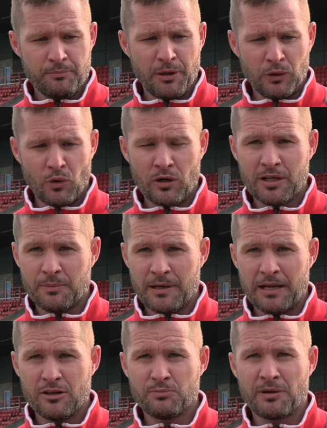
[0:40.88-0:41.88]
Bill Orr coming
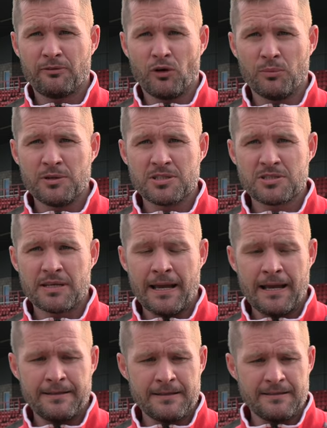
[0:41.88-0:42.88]
in as performance
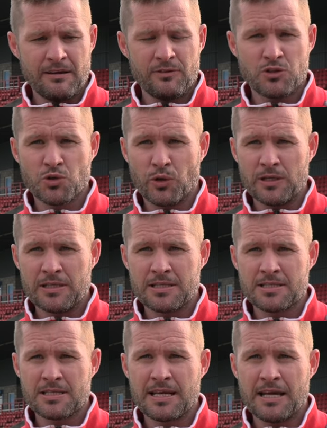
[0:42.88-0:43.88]
head and David joining
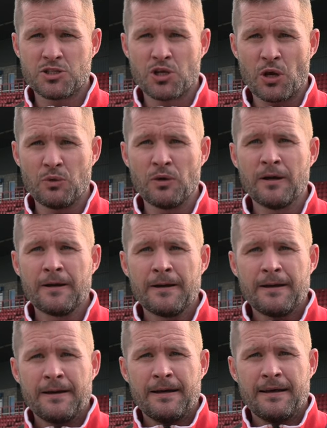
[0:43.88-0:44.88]
as his head scout,
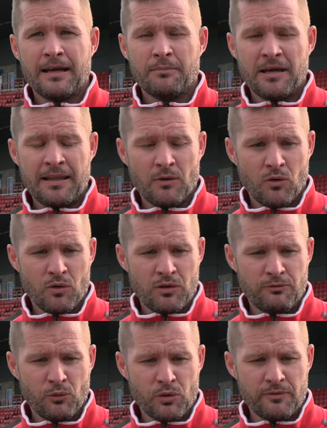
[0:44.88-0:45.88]
and
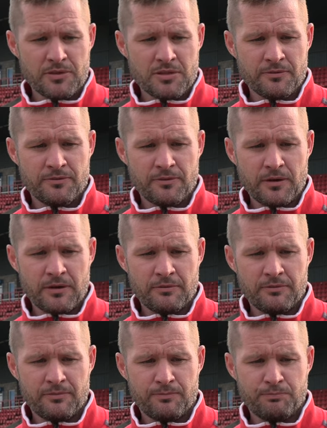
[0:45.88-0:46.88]
the four of us
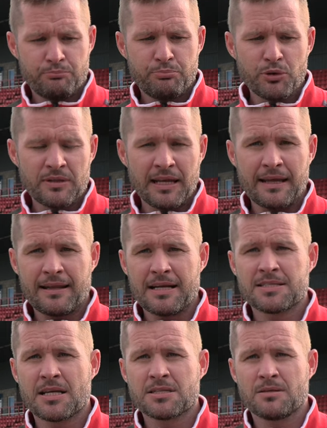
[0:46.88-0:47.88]
have put together
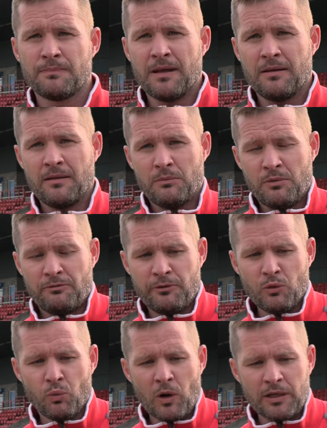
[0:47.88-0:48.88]
a system that we
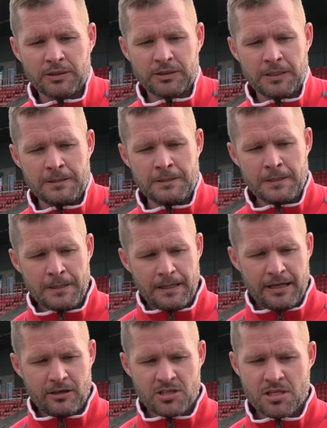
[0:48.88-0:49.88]
feel works, and
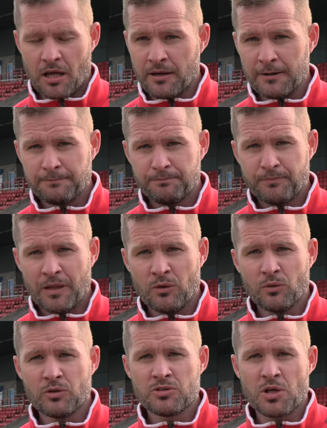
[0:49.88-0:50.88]
it's thorough. You
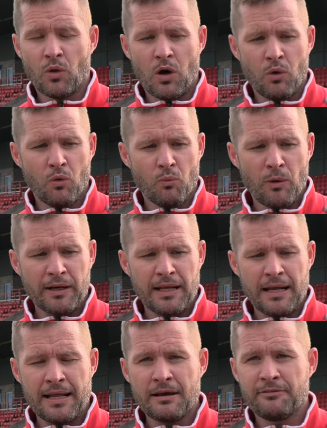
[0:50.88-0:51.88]
know, there's a lot of homework
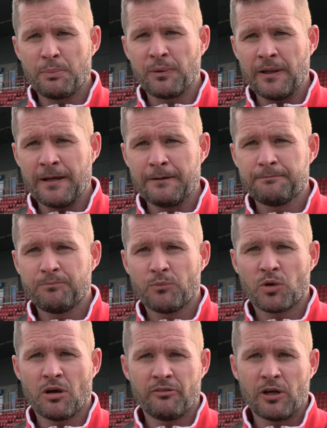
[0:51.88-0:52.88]
going into every player,
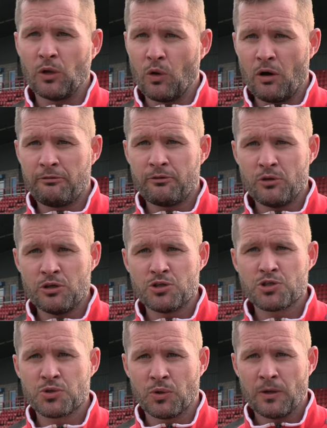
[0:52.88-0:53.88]
covering a lot of
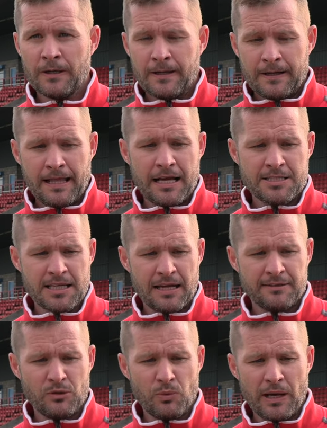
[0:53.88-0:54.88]
footage. So that
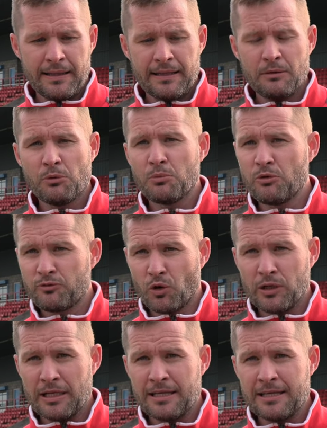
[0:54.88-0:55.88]
started with Andy. We moved
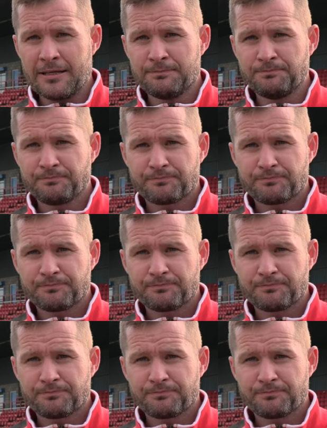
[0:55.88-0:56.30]
on to Kieran.